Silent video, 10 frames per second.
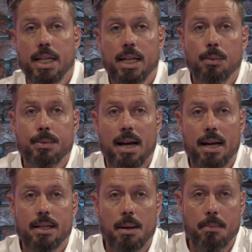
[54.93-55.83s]
He
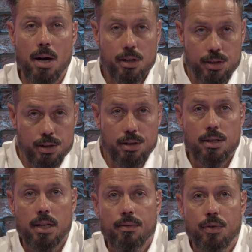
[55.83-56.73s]
obtained a master's
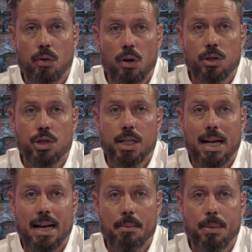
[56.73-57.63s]
in virology
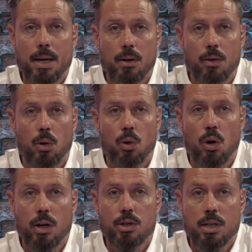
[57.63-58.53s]
at Imperial
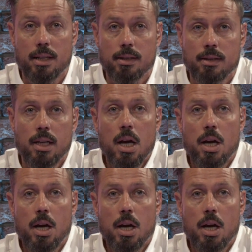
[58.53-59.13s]
College London,